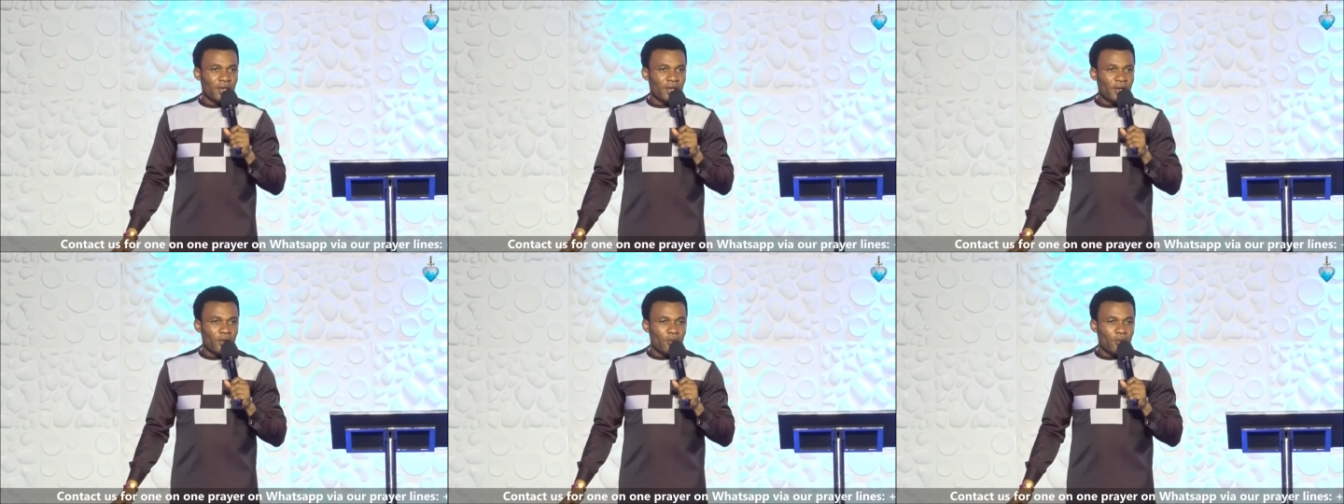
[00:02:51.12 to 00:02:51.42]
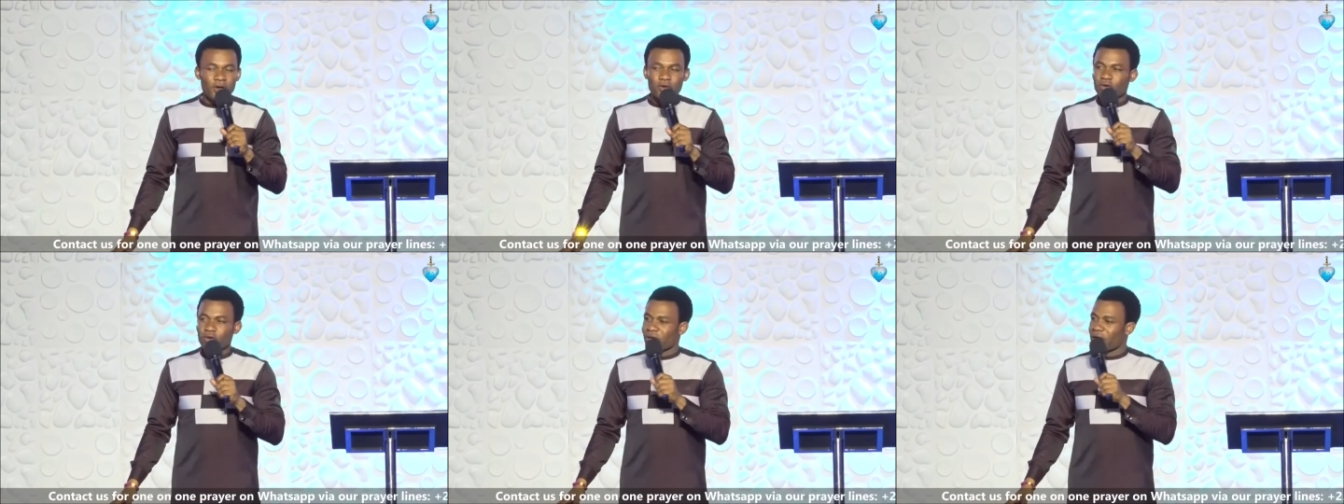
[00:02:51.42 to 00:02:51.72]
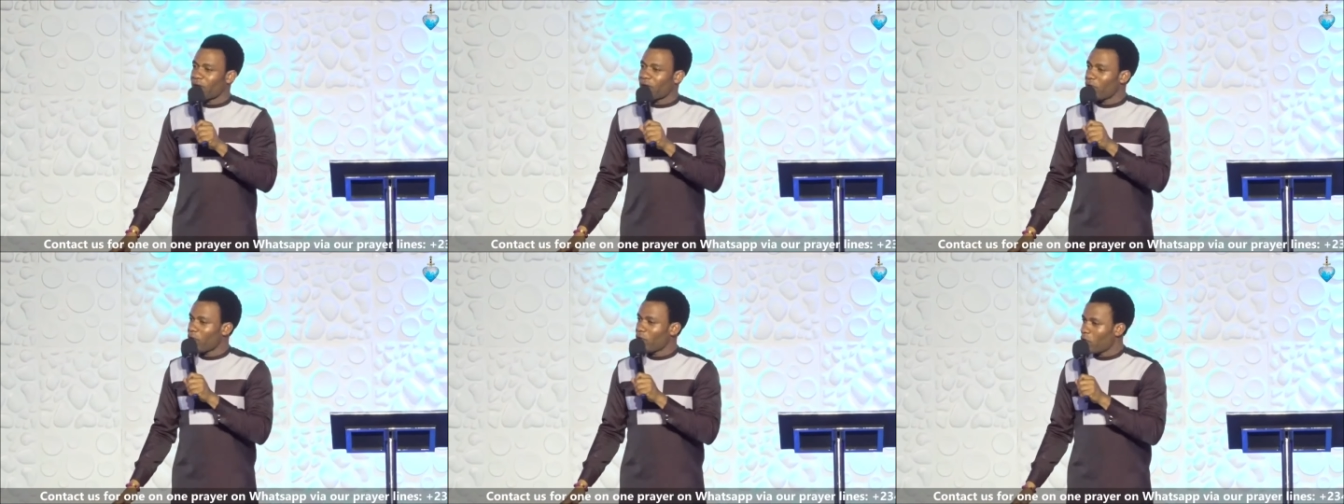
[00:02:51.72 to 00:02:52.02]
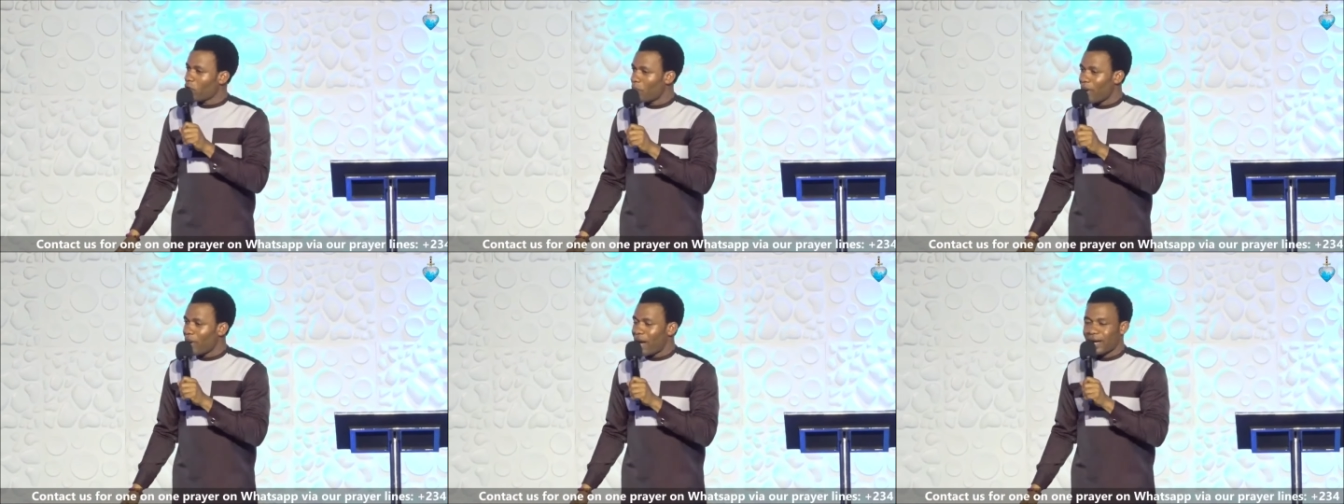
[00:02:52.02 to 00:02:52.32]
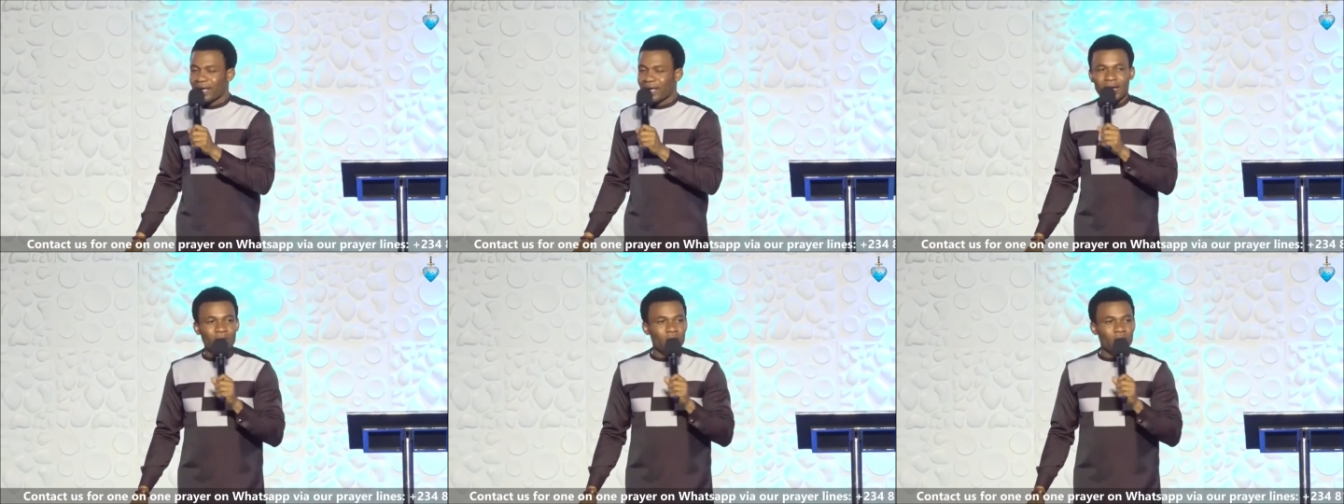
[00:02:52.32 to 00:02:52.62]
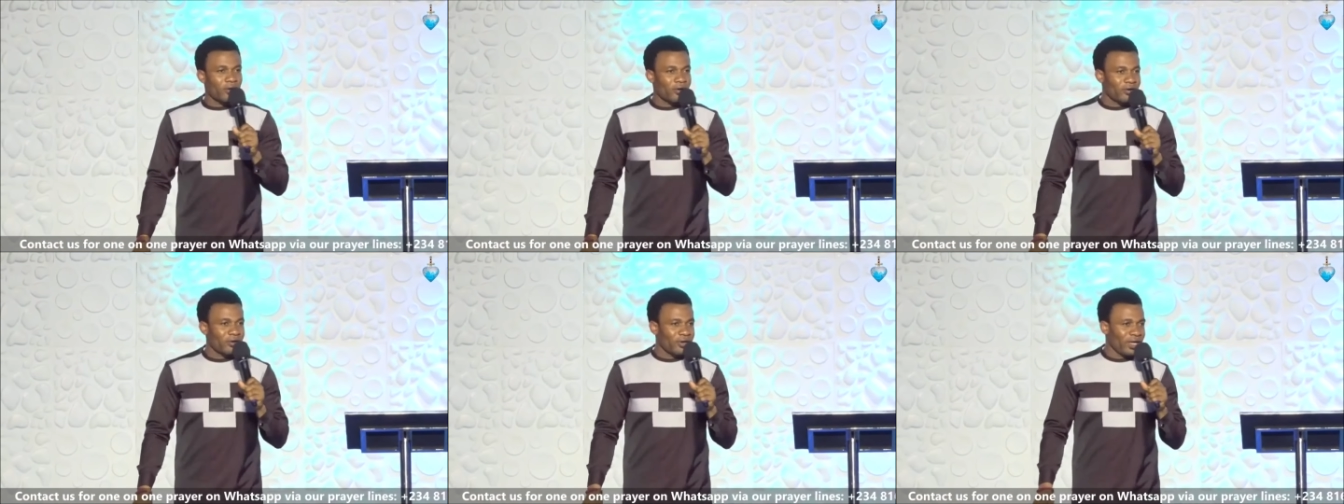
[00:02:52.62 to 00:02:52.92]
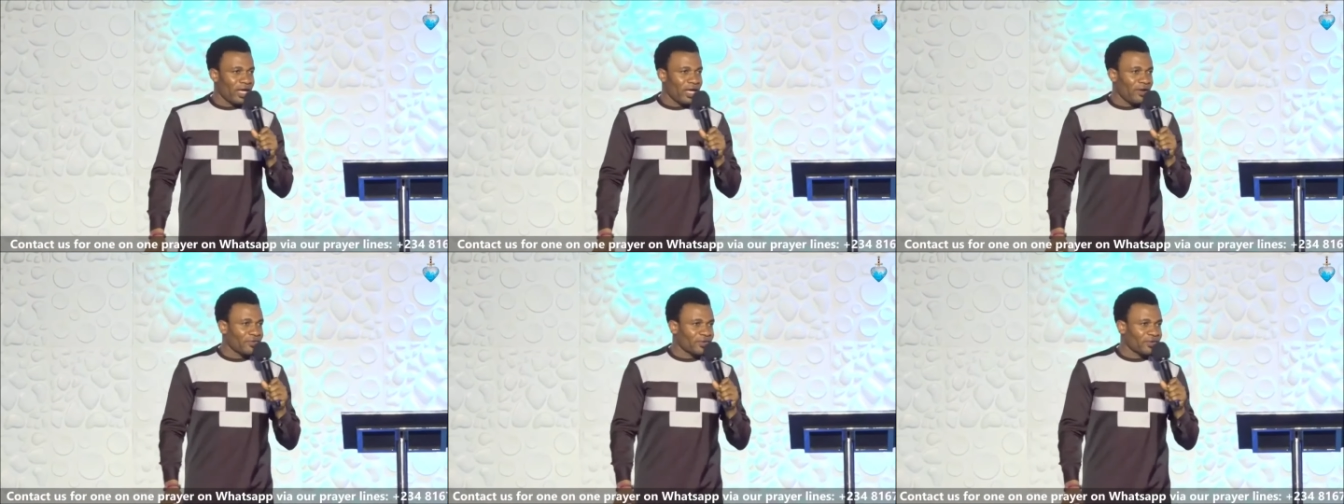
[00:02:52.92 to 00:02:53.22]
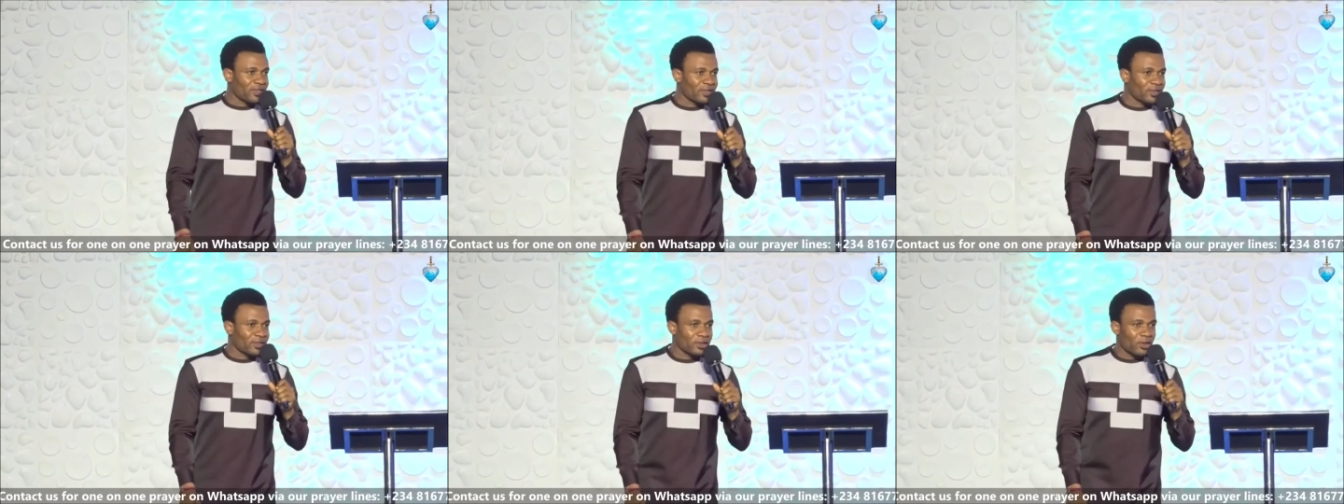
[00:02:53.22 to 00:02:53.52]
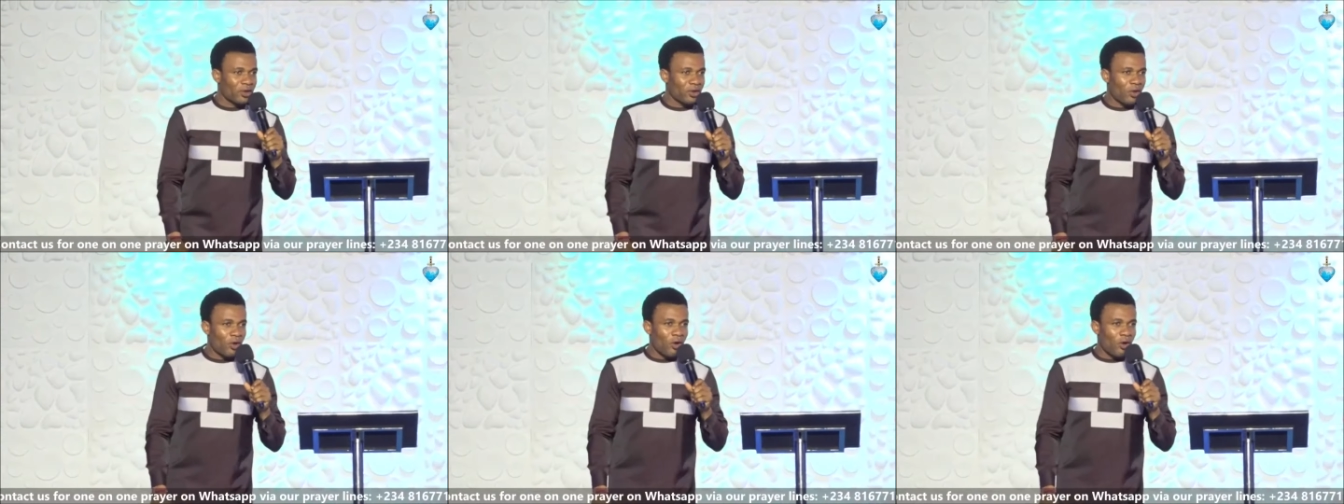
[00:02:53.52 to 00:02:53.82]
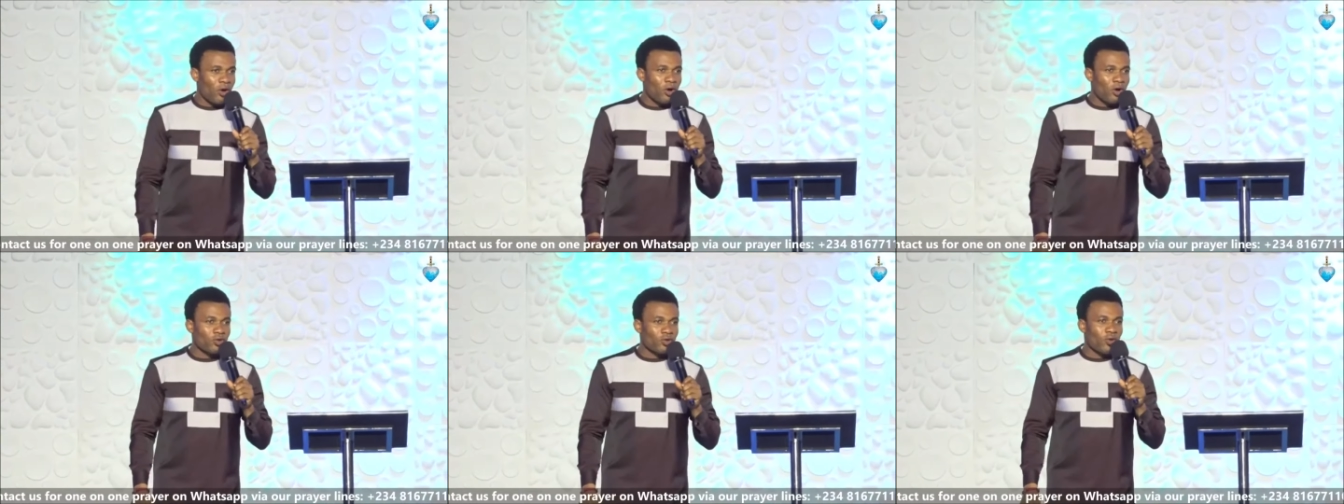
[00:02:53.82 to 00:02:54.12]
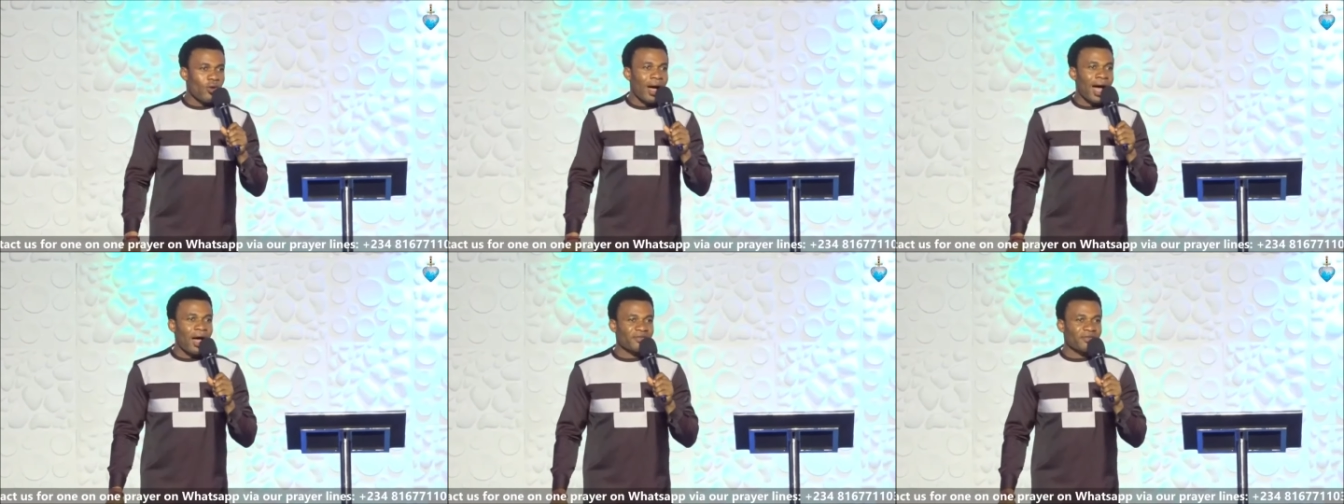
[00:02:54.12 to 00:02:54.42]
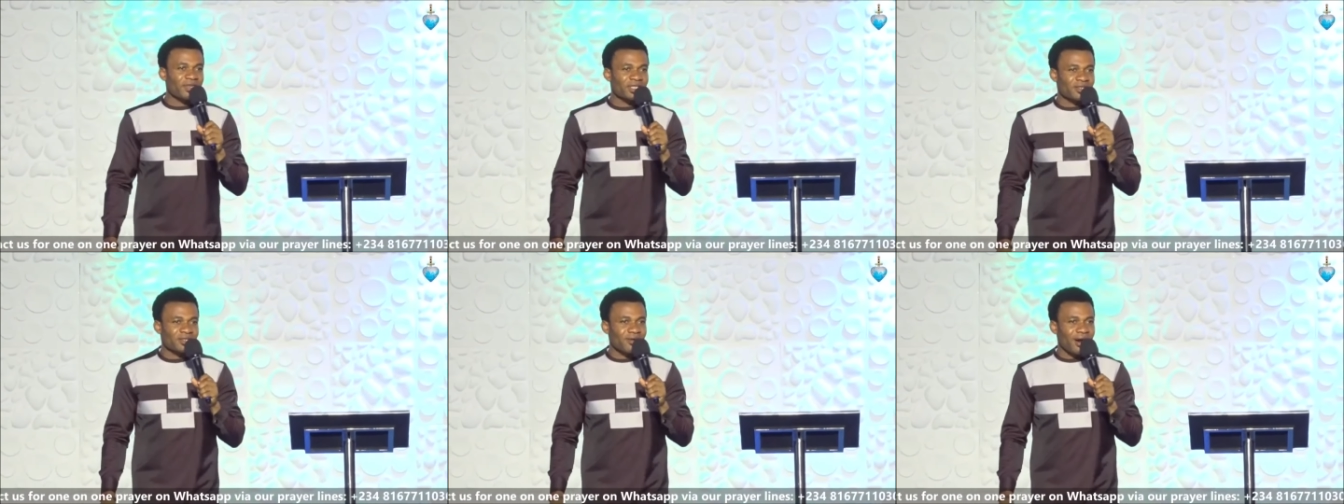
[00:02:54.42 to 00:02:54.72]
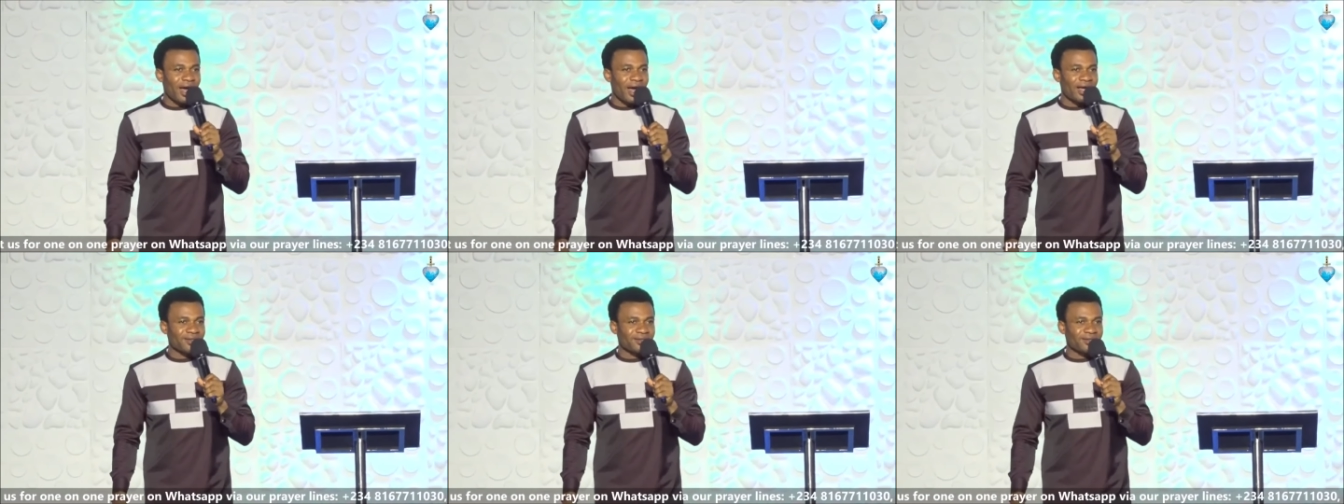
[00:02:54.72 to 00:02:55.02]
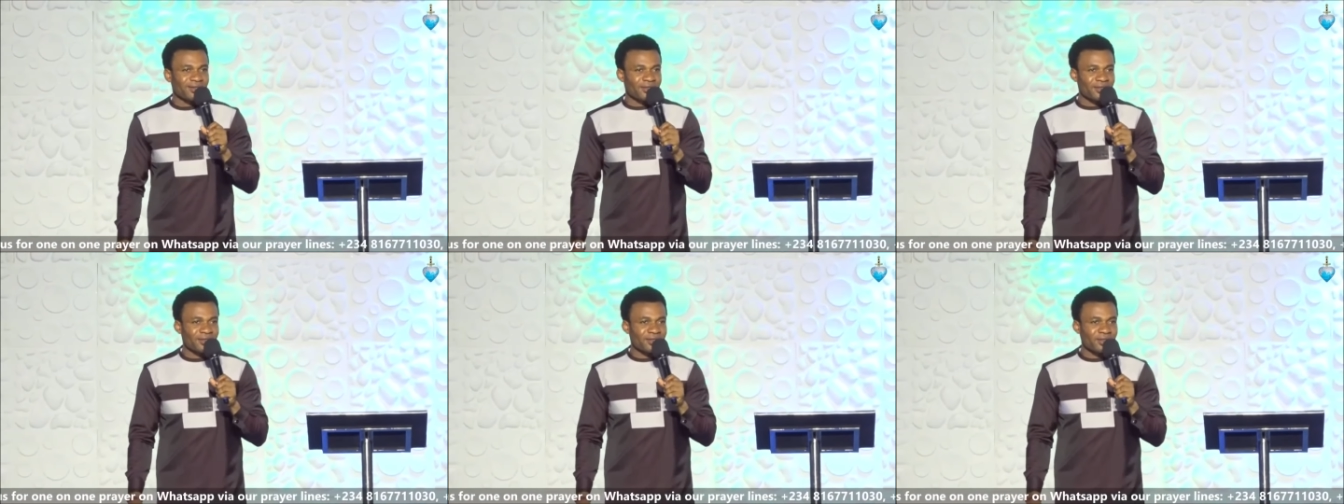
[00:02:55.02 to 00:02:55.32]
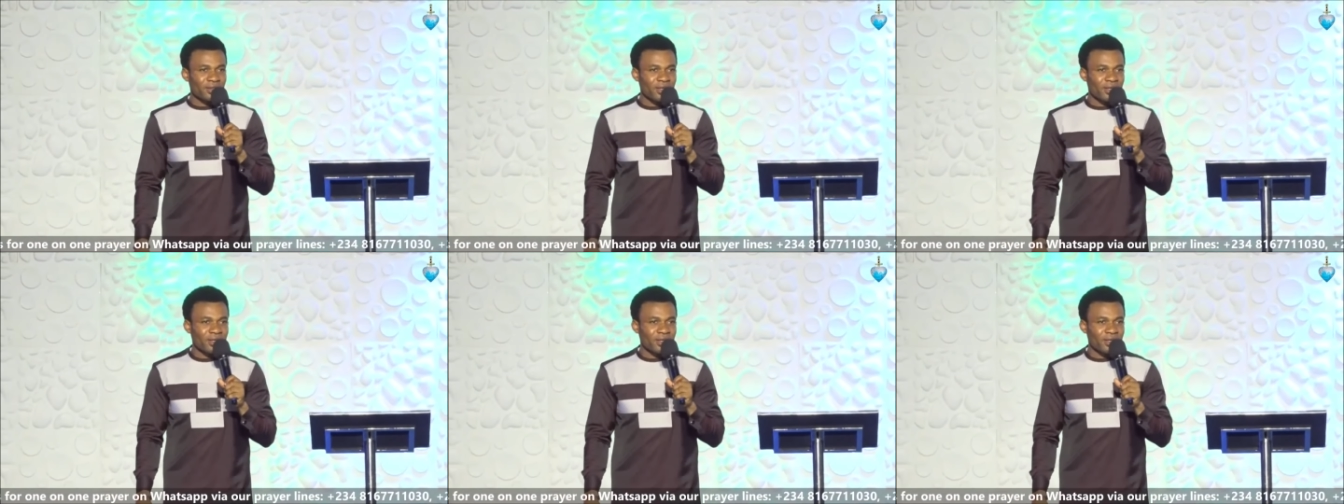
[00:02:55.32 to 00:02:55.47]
where you can look back and look left, all you have is Christ.